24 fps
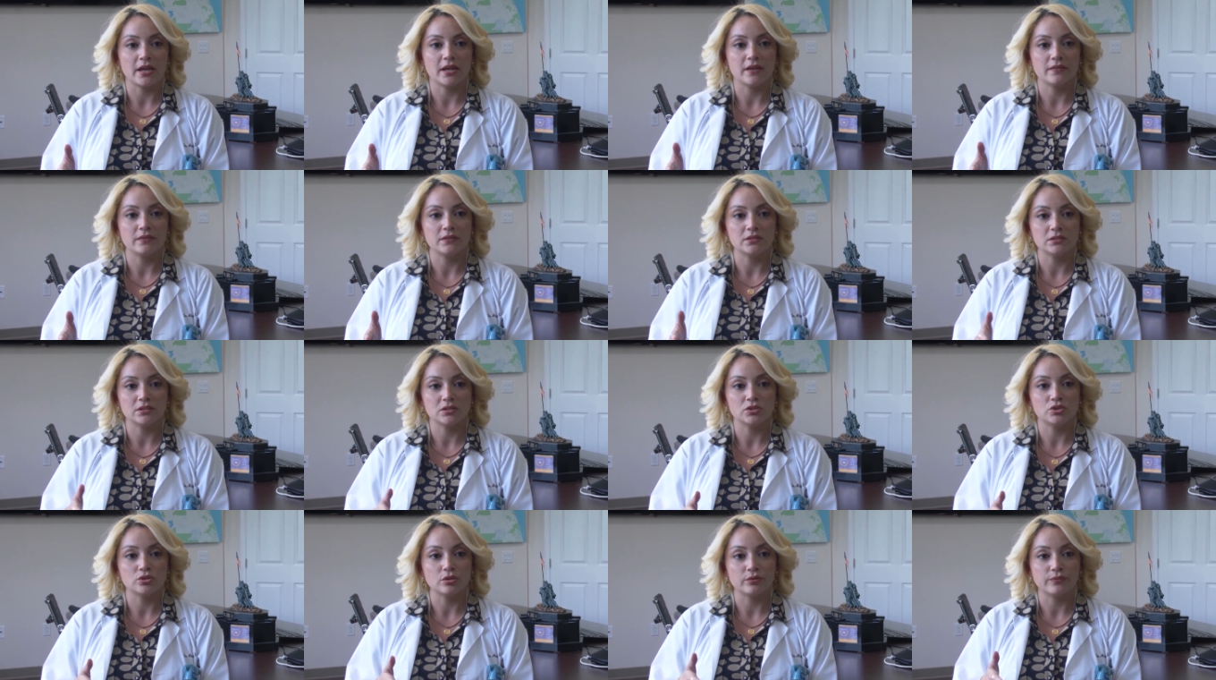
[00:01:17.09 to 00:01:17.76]
and
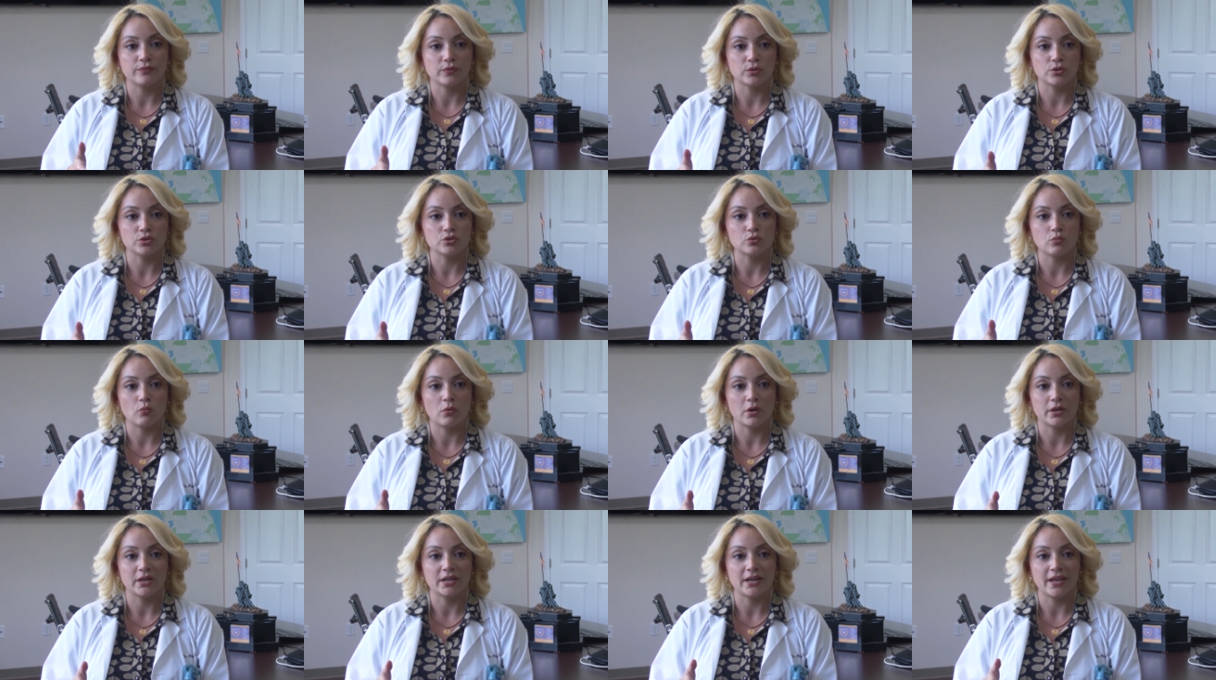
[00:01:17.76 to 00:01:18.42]
this is the
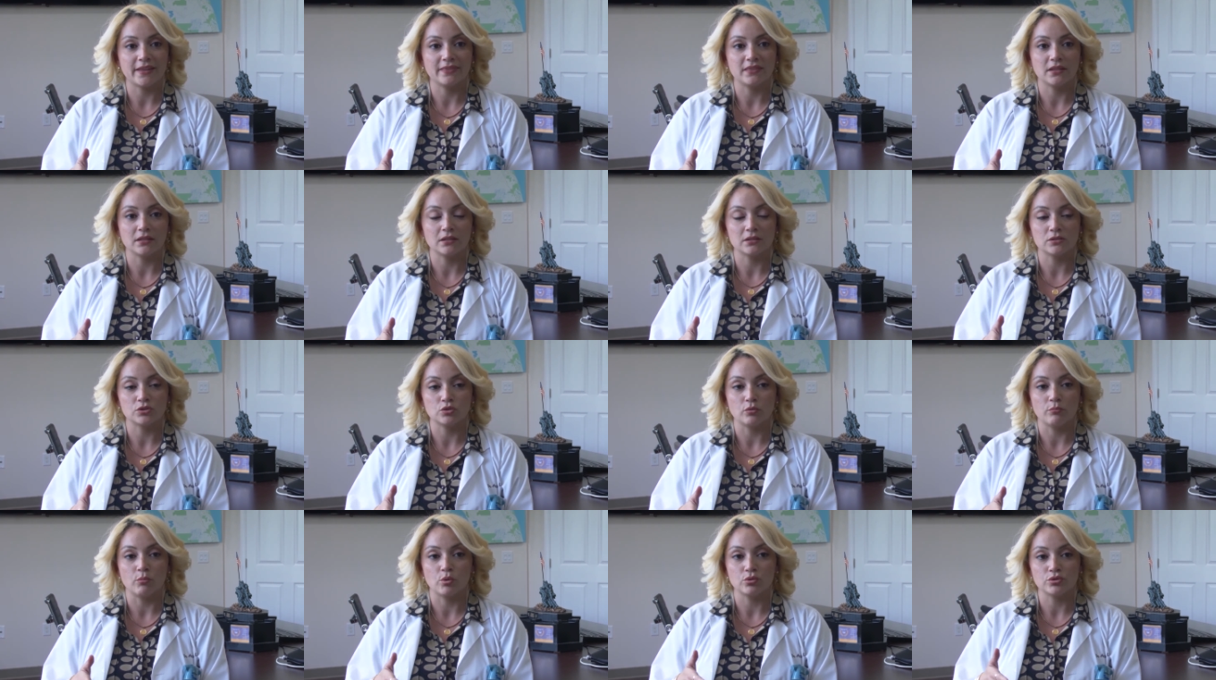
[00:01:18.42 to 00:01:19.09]
first one and i think
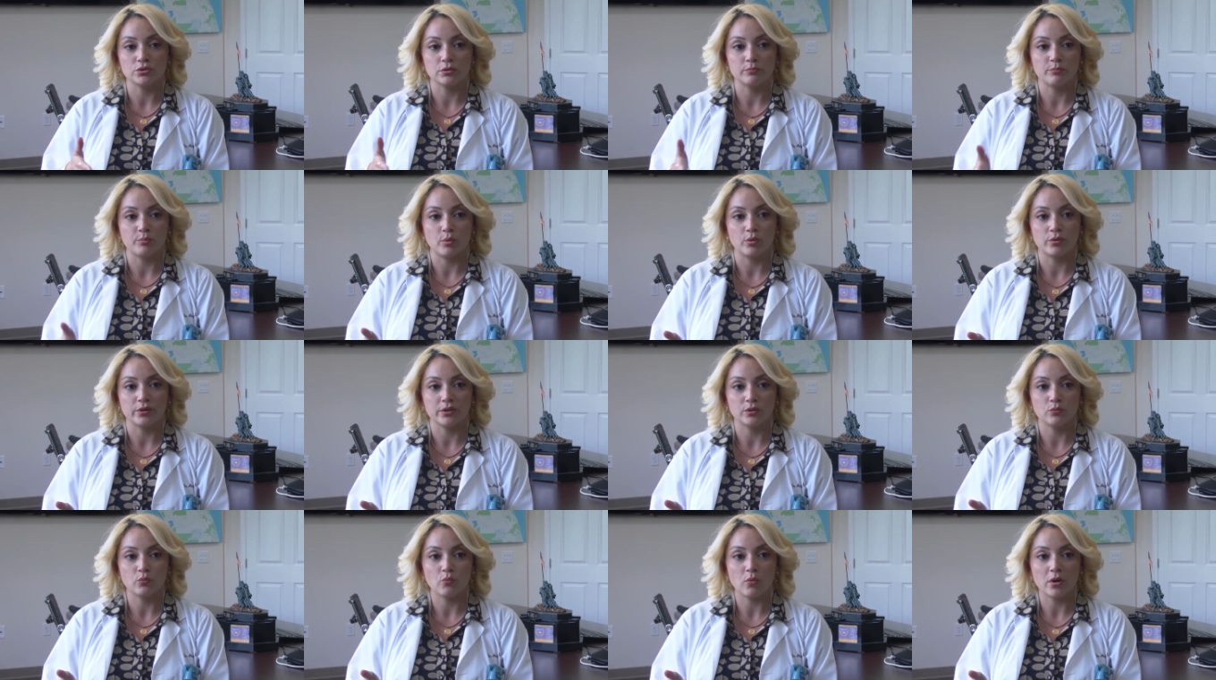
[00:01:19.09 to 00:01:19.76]
it's the most
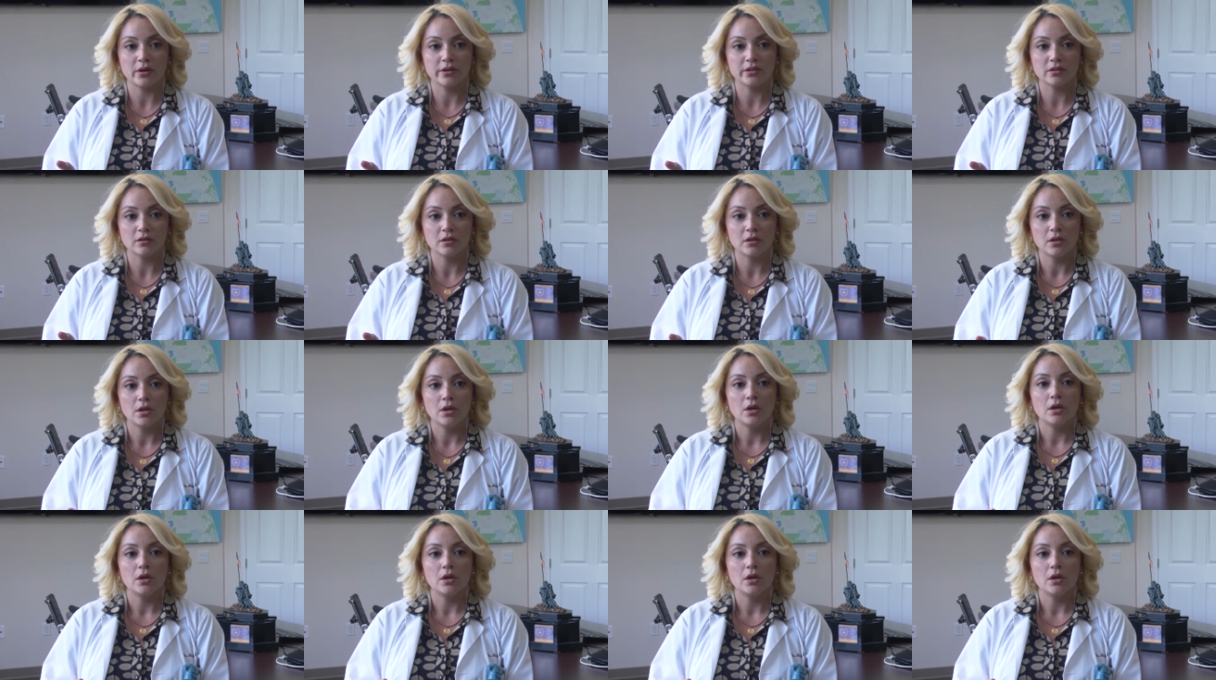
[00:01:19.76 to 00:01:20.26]
important one